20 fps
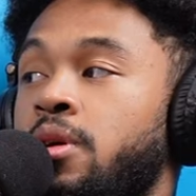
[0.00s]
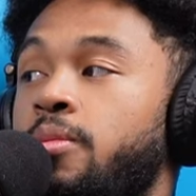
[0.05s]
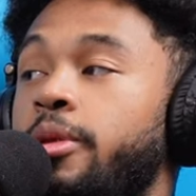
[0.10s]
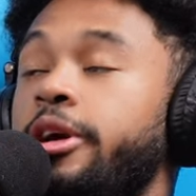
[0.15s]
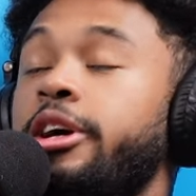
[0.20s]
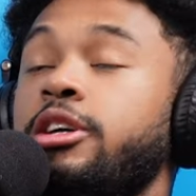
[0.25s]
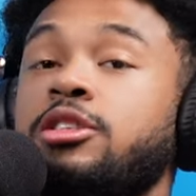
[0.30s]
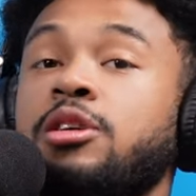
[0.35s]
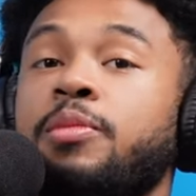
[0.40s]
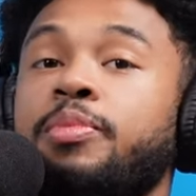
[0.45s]
Yeah.
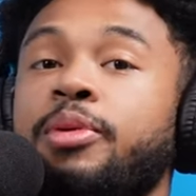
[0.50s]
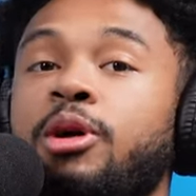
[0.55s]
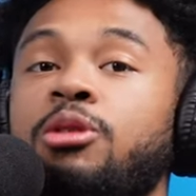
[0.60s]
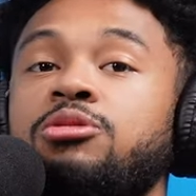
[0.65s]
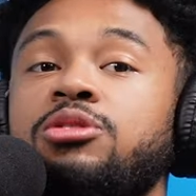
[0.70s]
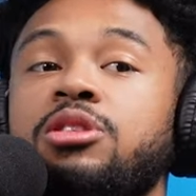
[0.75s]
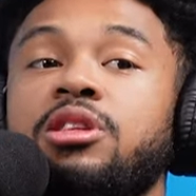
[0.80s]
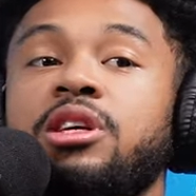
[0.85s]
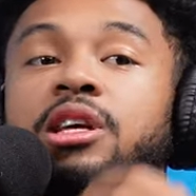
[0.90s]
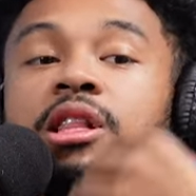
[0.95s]
Because
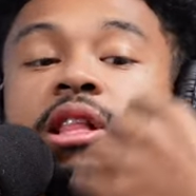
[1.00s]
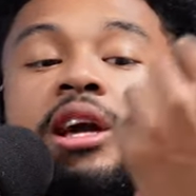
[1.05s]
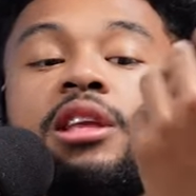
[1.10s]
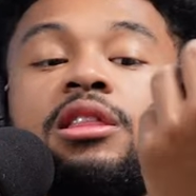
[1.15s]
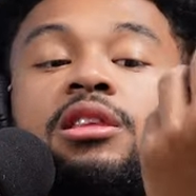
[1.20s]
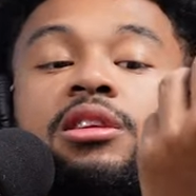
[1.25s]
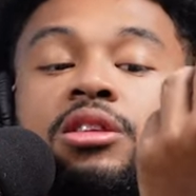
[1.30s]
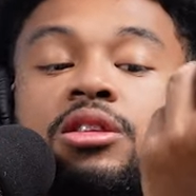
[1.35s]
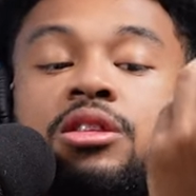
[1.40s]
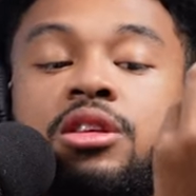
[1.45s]
supposedly like
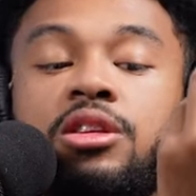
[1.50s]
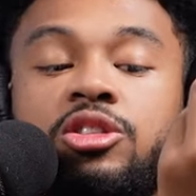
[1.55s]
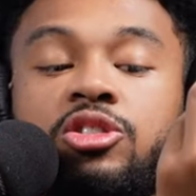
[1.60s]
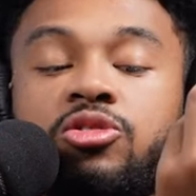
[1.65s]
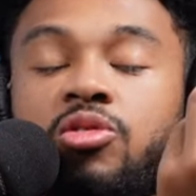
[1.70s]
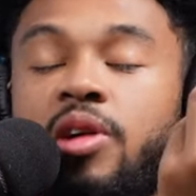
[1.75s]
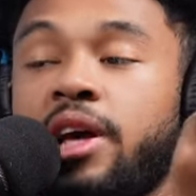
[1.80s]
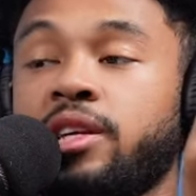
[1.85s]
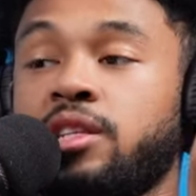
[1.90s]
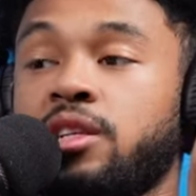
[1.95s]
the the
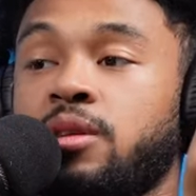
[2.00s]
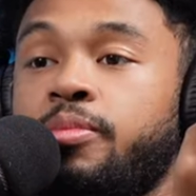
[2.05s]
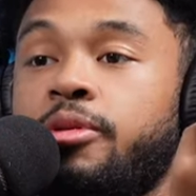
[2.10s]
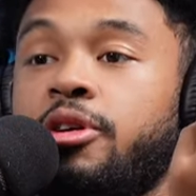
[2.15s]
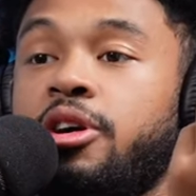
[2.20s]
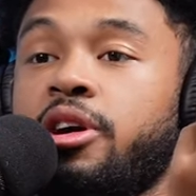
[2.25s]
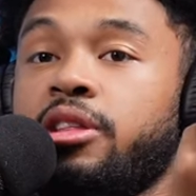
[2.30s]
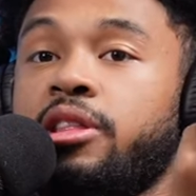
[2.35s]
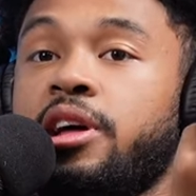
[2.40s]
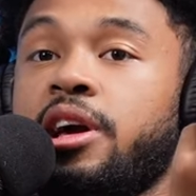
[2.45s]
Jurassic
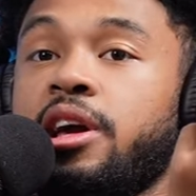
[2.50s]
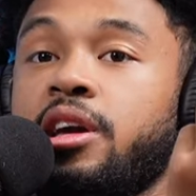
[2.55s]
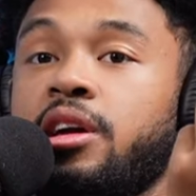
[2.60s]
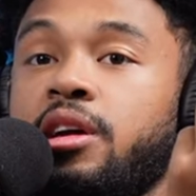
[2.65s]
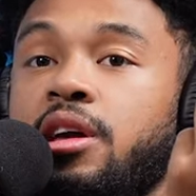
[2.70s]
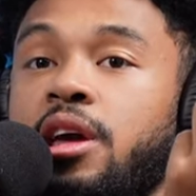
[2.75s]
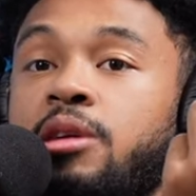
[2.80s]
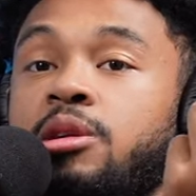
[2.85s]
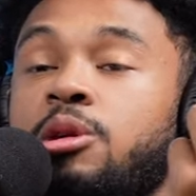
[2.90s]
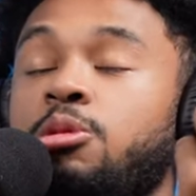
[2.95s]
Park like
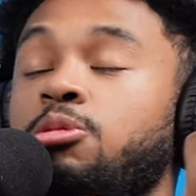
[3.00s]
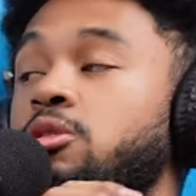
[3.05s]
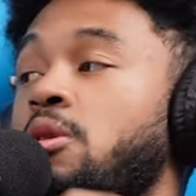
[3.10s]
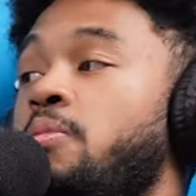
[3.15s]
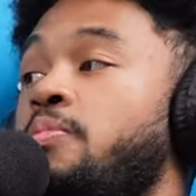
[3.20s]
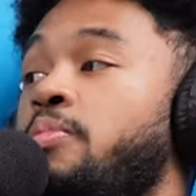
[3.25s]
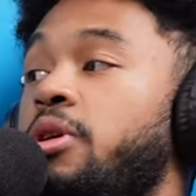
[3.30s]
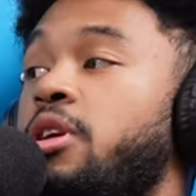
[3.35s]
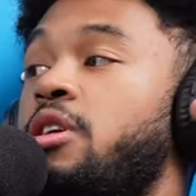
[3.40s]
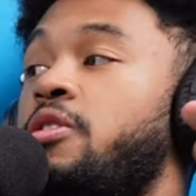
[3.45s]
it, it was a
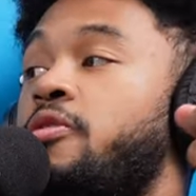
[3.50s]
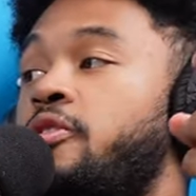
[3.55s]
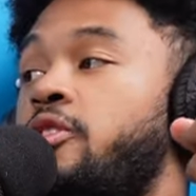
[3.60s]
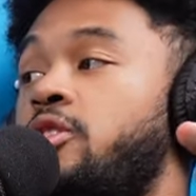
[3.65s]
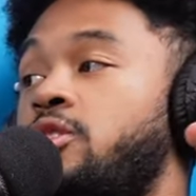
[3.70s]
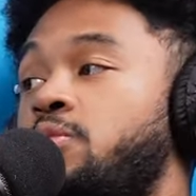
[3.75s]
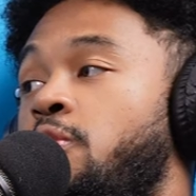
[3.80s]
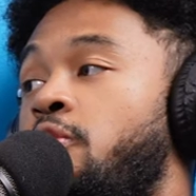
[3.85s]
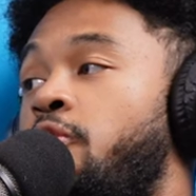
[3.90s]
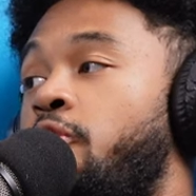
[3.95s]
book
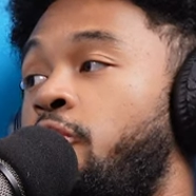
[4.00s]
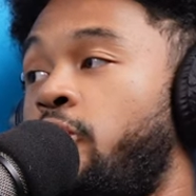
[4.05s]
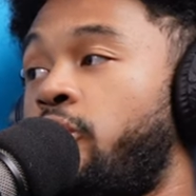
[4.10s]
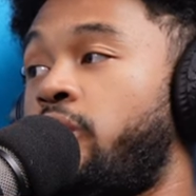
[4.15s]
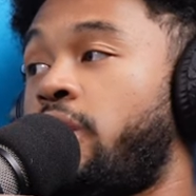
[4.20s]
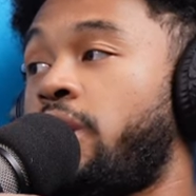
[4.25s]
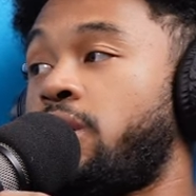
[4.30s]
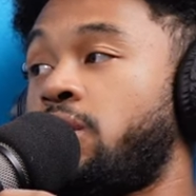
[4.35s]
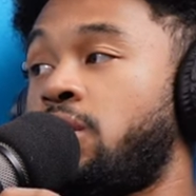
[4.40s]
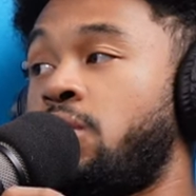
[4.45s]
first before
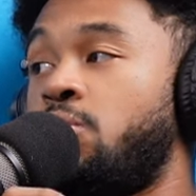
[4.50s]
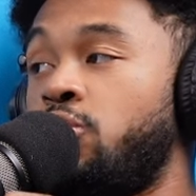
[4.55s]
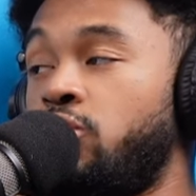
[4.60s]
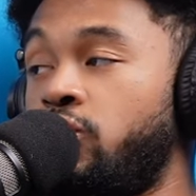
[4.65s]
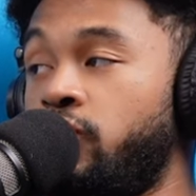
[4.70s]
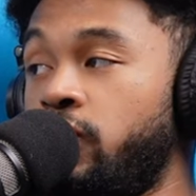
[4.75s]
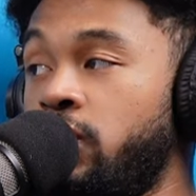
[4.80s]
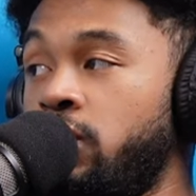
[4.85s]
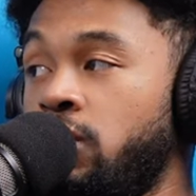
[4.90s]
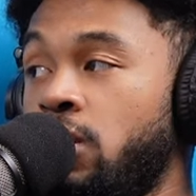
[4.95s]
like the
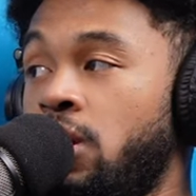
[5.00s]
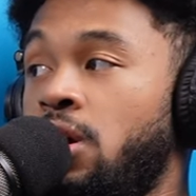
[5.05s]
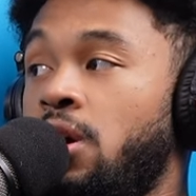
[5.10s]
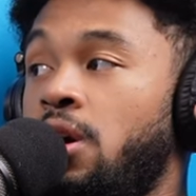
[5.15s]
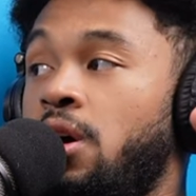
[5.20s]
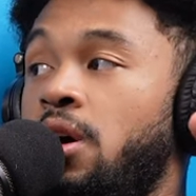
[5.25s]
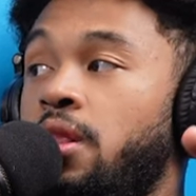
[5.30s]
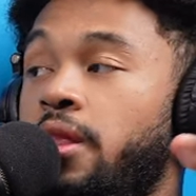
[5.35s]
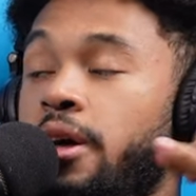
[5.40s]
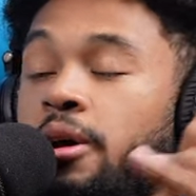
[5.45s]
movies.
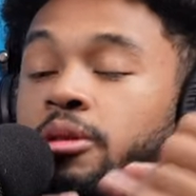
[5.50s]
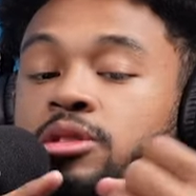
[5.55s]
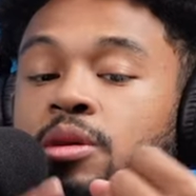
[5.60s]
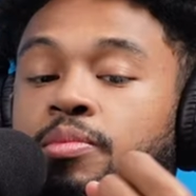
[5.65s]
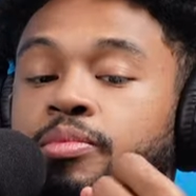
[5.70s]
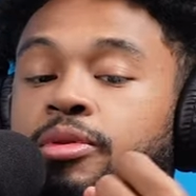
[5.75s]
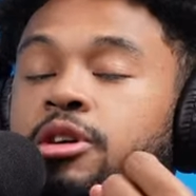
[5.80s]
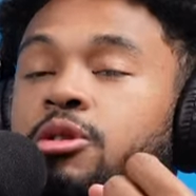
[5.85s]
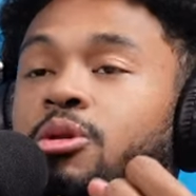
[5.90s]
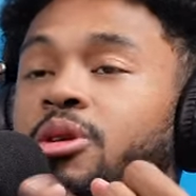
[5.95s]
Okay. Like it was a
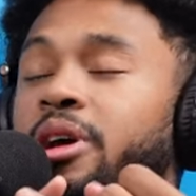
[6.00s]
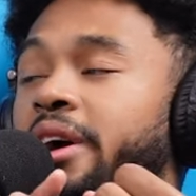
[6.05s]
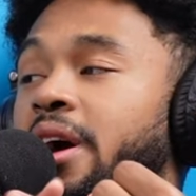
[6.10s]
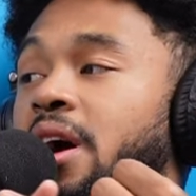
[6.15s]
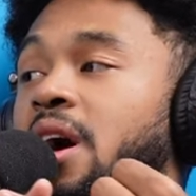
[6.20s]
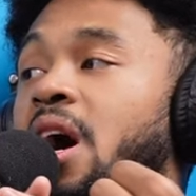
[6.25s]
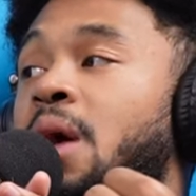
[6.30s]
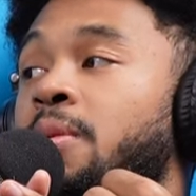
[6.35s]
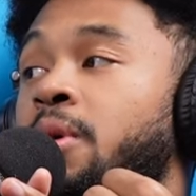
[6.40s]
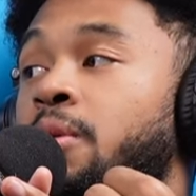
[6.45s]
book or like a
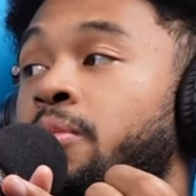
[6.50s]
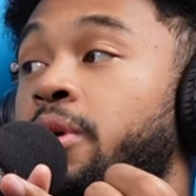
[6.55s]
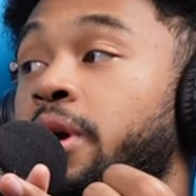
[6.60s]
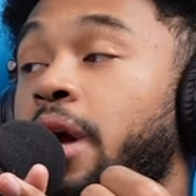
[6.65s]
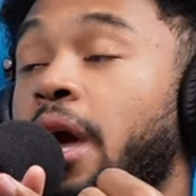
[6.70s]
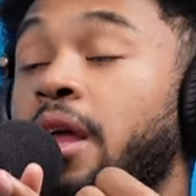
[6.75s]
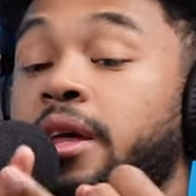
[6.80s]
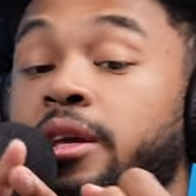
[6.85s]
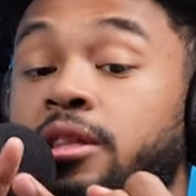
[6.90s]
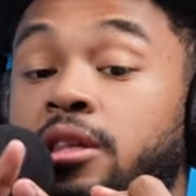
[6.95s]
comic book,
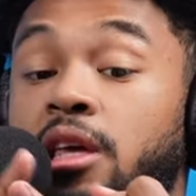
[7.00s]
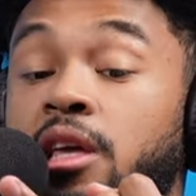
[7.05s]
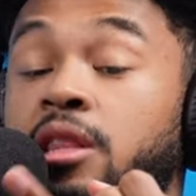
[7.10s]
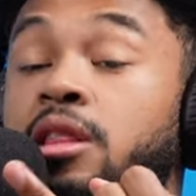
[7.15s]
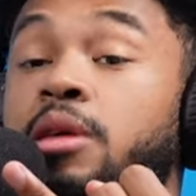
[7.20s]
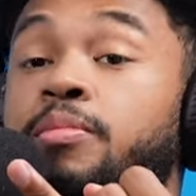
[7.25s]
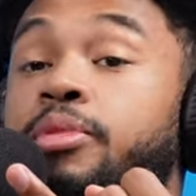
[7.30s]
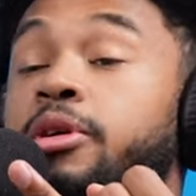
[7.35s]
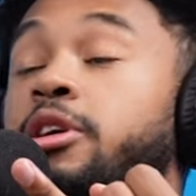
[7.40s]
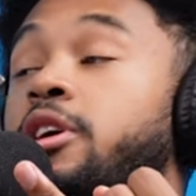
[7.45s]
and like in
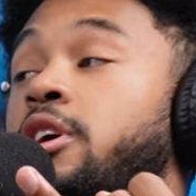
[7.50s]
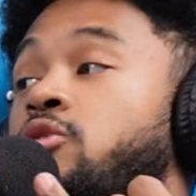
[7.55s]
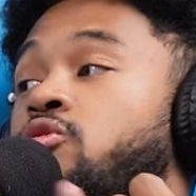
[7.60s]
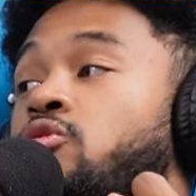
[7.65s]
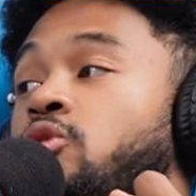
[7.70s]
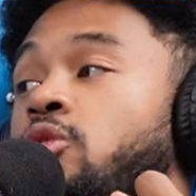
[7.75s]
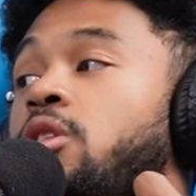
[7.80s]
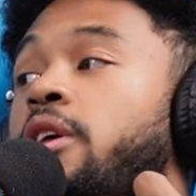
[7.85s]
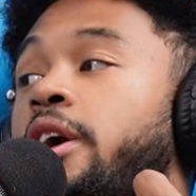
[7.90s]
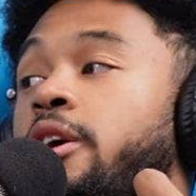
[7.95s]
the book it's
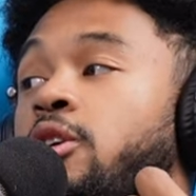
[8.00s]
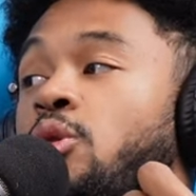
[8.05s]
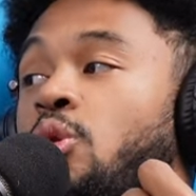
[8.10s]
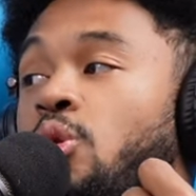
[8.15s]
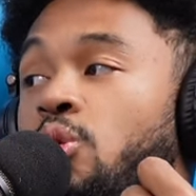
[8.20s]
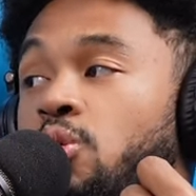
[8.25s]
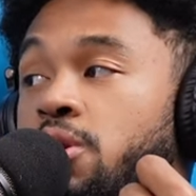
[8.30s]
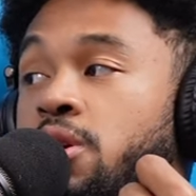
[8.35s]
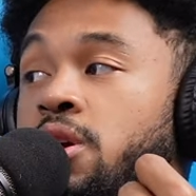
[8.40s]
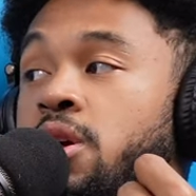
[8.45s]
real like
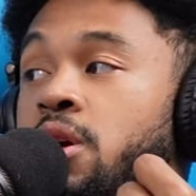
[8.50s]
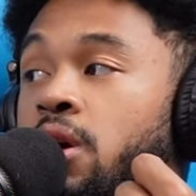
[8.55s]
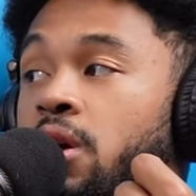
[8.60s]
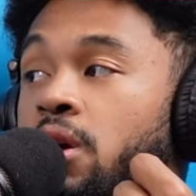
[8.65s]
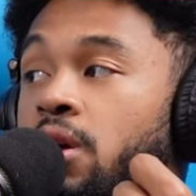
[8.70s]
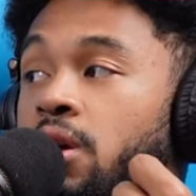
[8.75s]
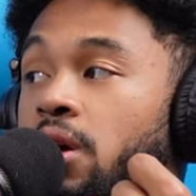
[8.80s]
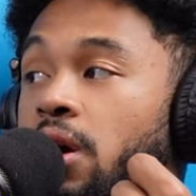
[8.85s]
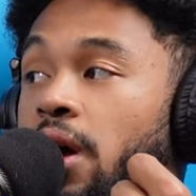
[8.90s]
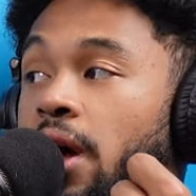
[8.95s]
gory,
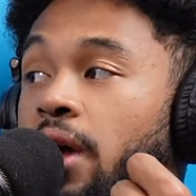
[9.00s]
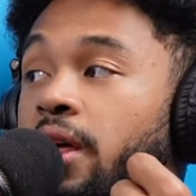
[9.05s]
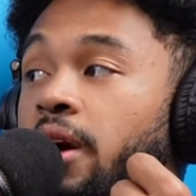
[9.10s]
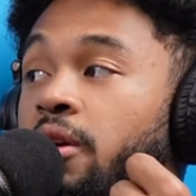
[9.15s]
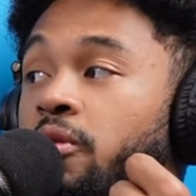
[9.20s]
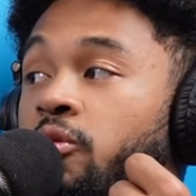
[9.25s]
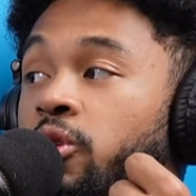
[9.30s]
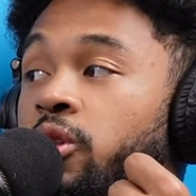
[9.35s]
and like oh.